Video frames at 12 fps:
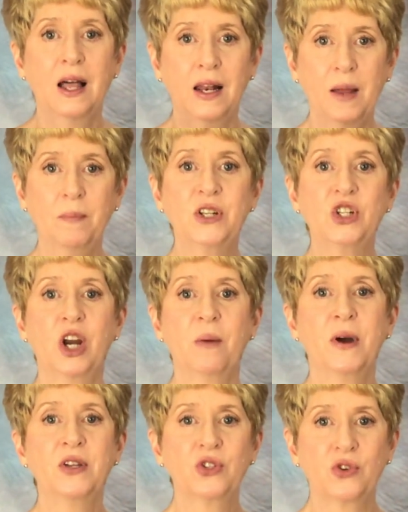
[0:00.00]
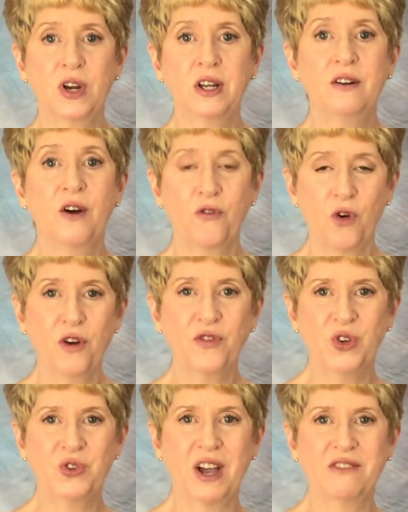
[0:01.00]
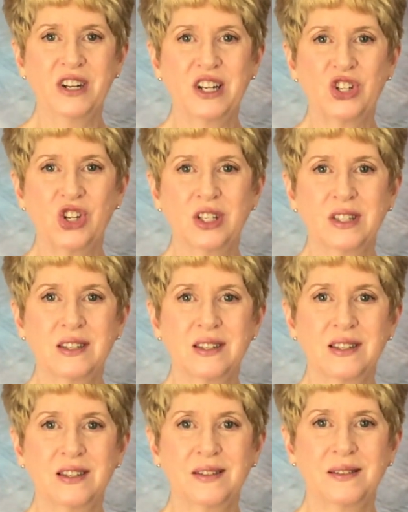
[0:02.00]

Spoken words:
Let me share my screen for a few definitions.